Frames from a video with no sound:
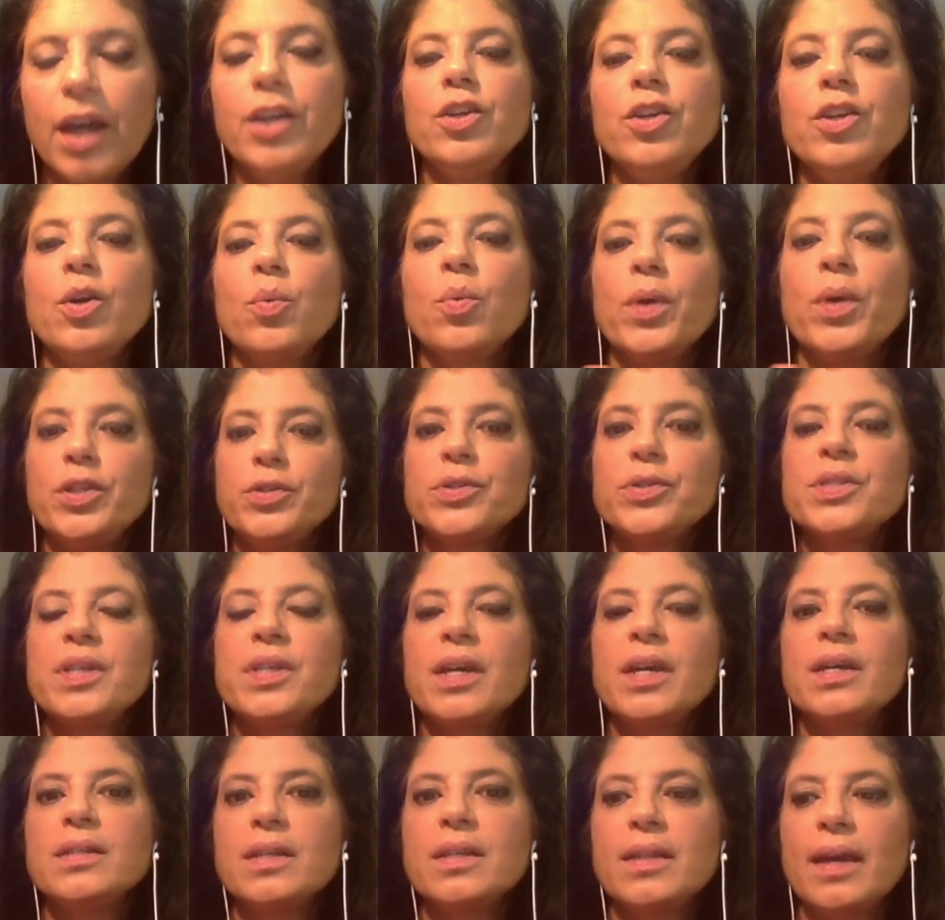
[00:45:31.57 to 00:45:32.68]
You know, when you're
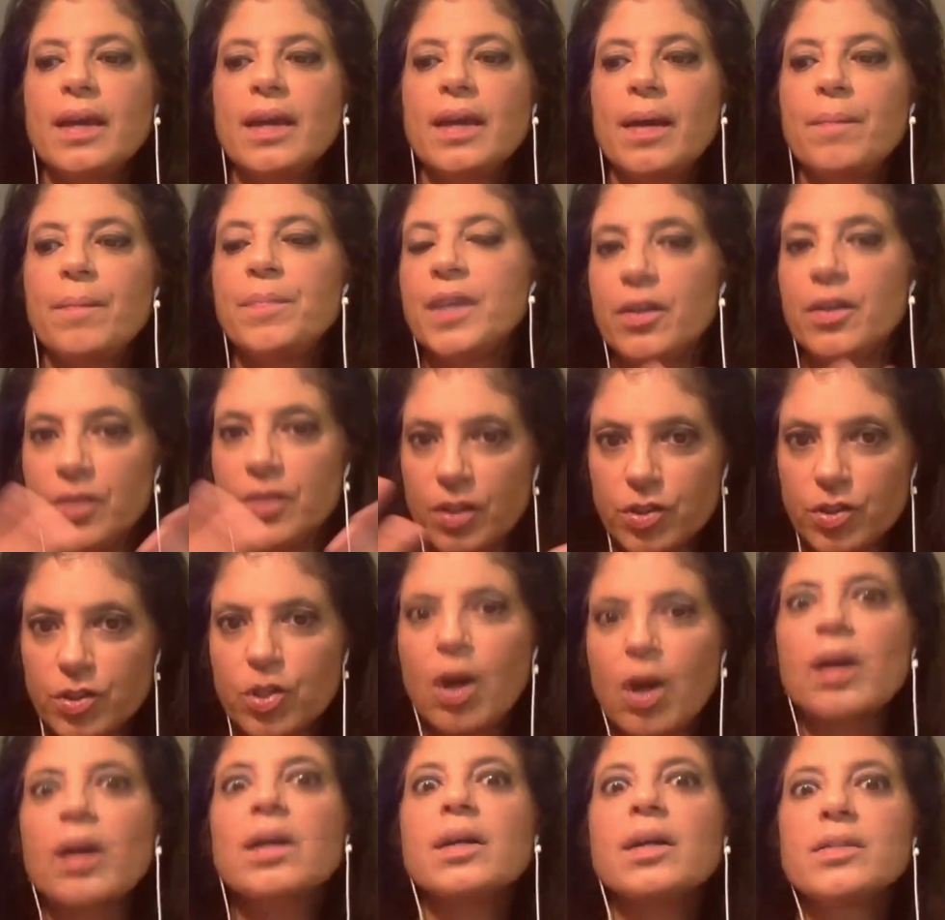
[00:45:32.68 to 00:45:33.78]
saying to them, they're, they're
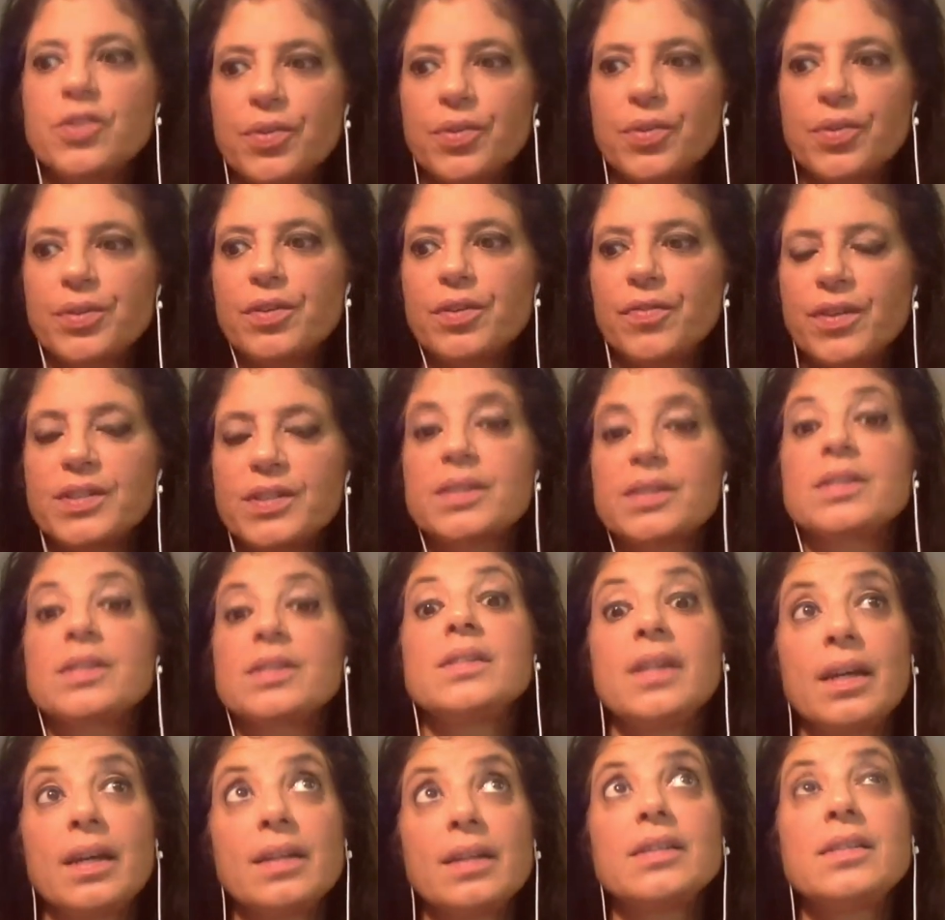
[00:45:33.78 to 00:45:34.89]
talking and sharing their feelings and
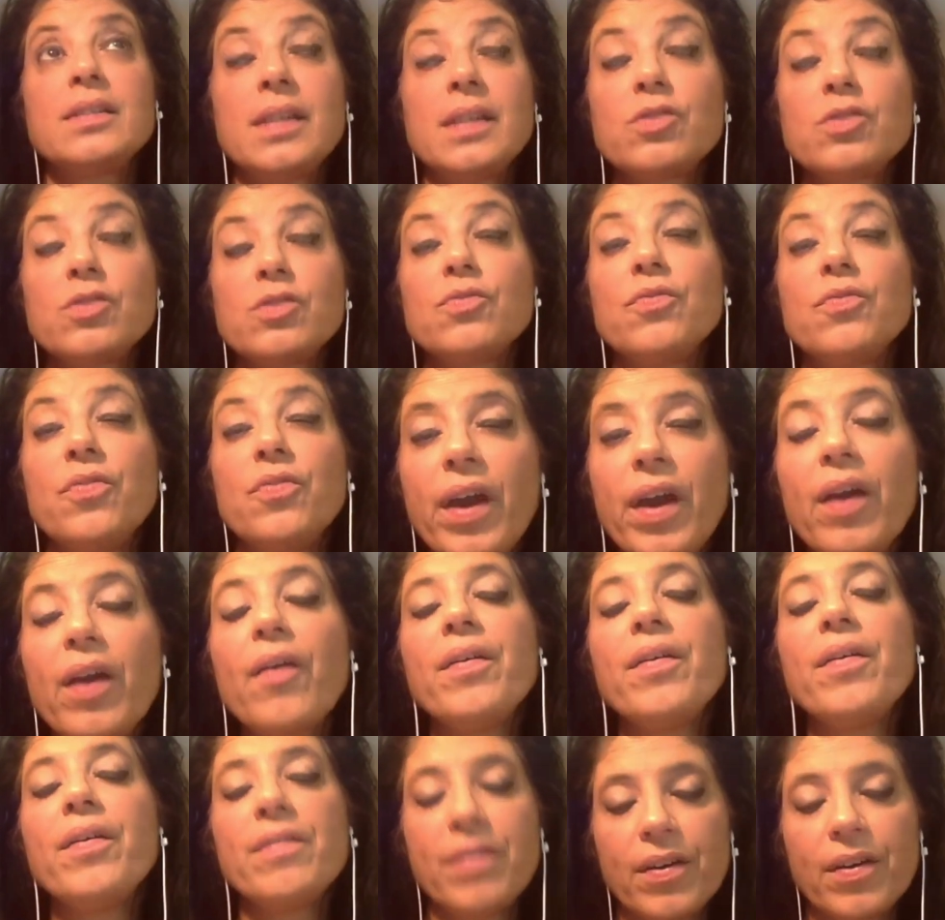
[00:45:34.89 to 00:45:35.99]
say, this sounds
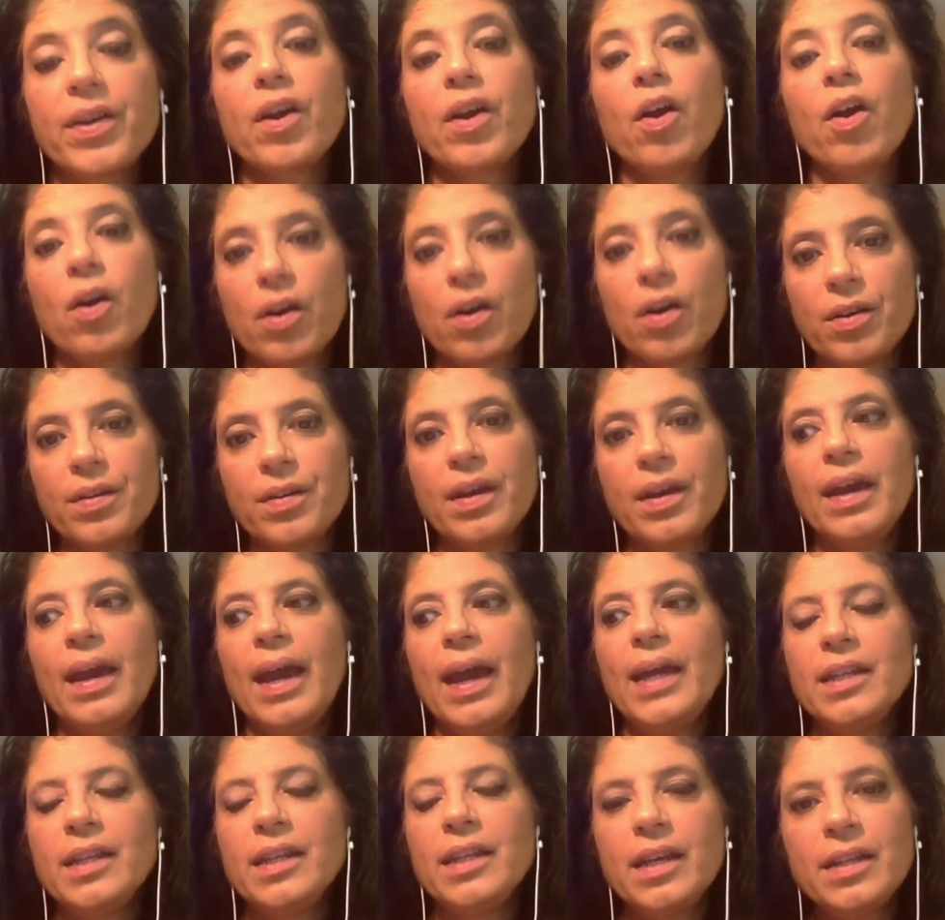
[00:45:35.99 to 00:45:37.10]
very, very hard.
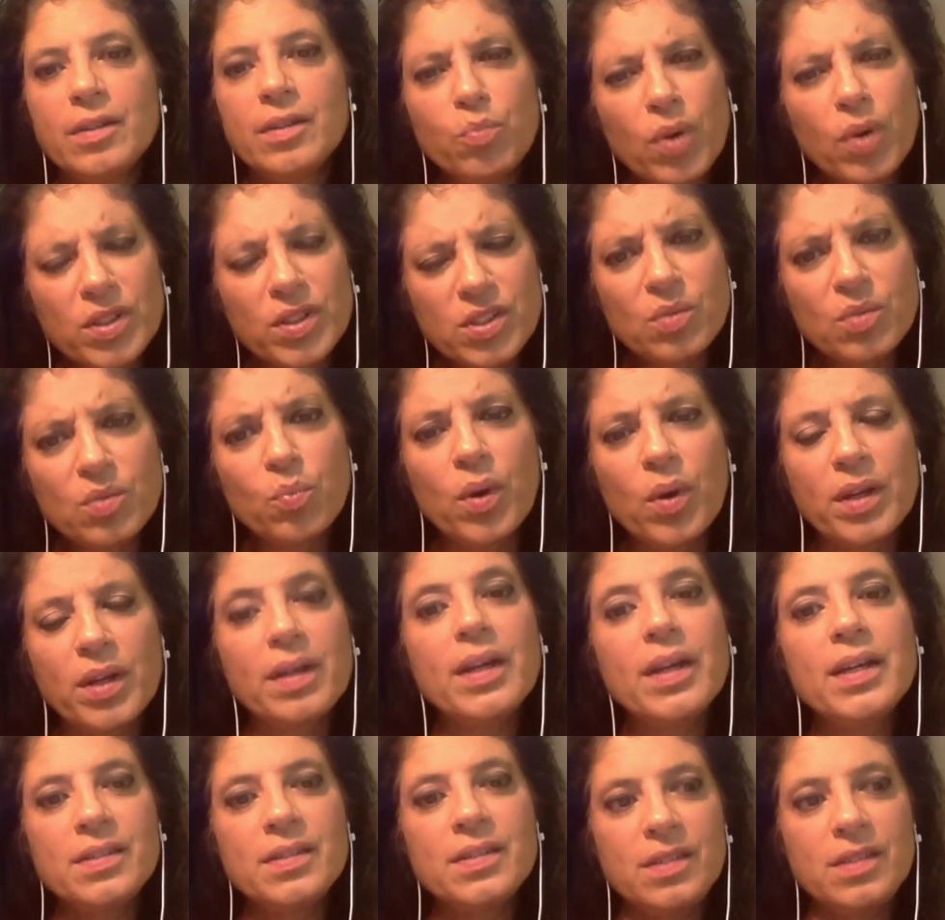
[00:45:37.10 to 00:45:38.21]
And, it, and what's, what
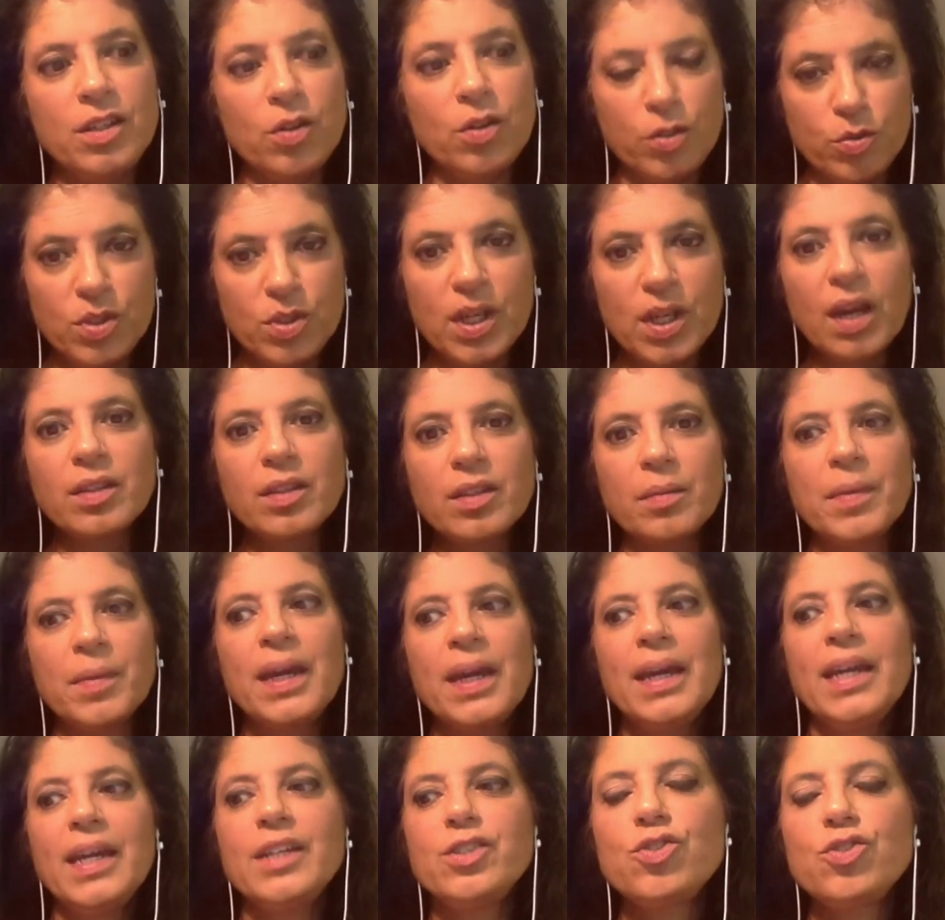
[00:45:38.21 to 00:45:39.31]
is, you know, you tell them
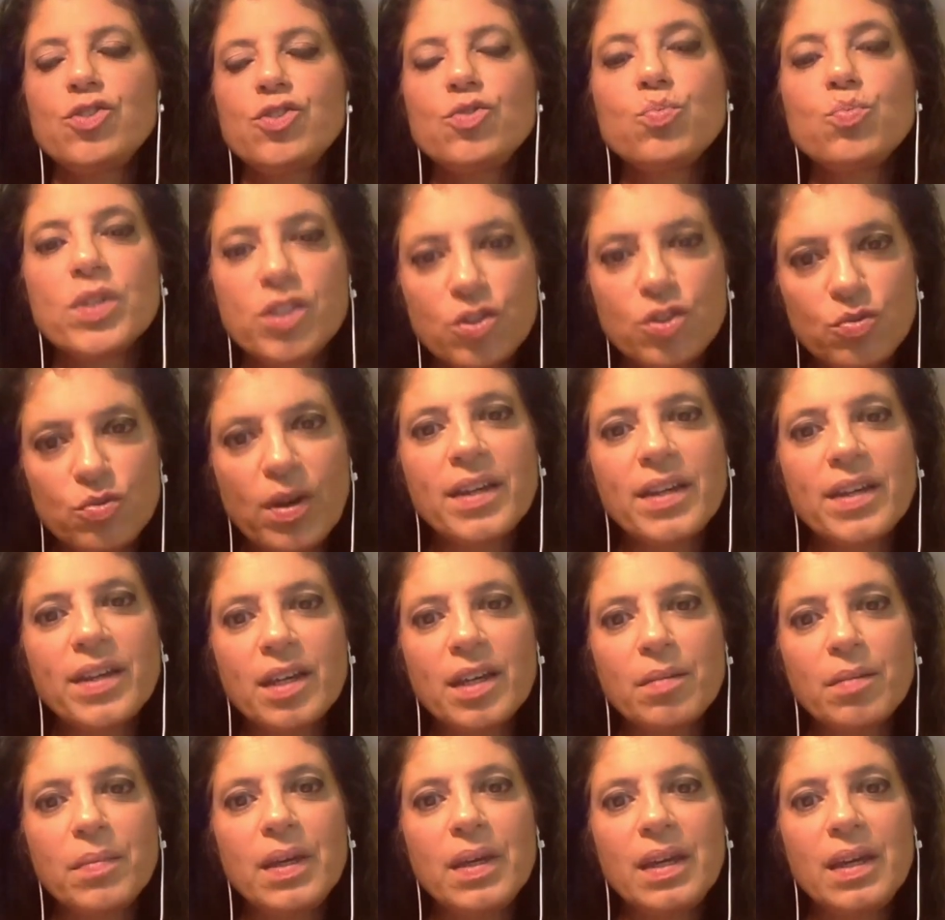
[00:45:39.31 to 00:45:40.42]
it's what's
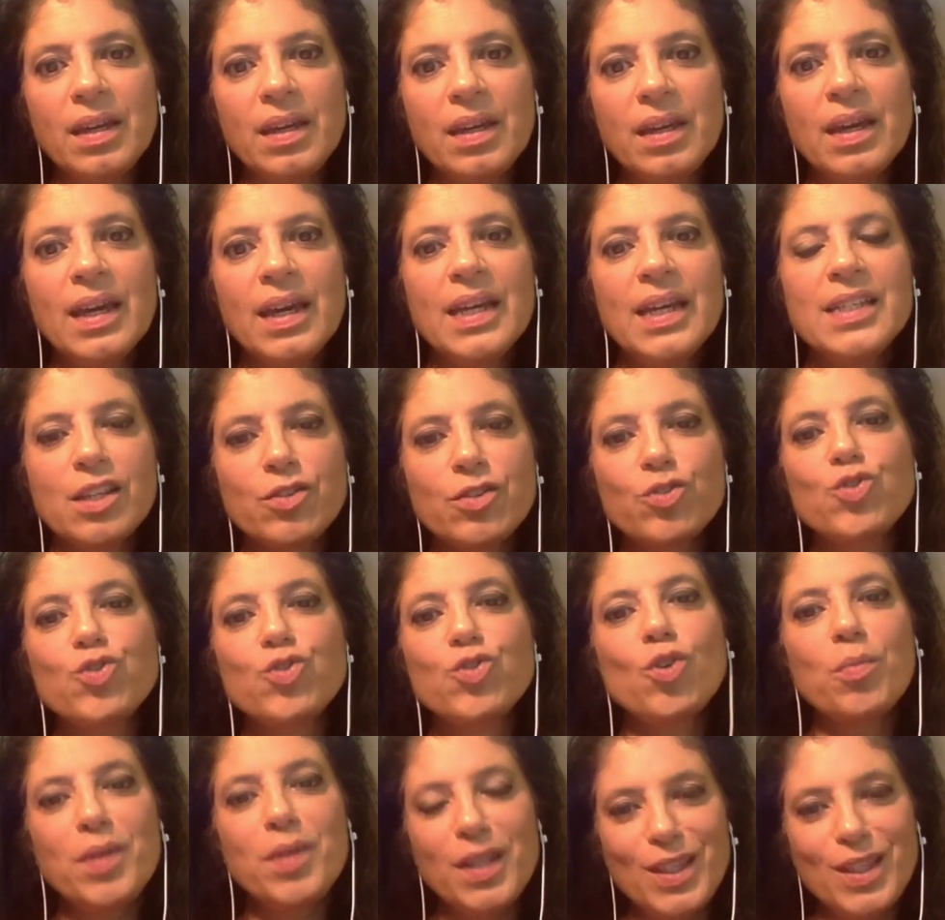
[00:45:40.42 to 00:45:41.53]
striking me is that there's
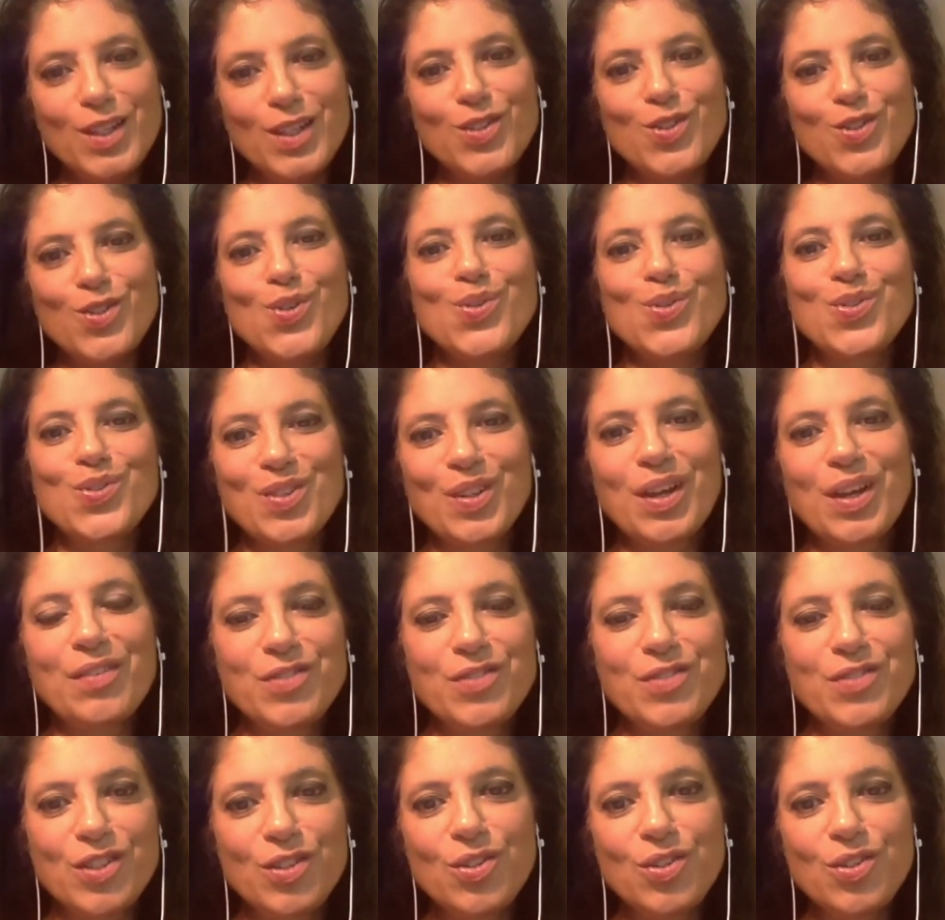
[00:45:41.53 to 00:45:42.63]
so many things you used to love to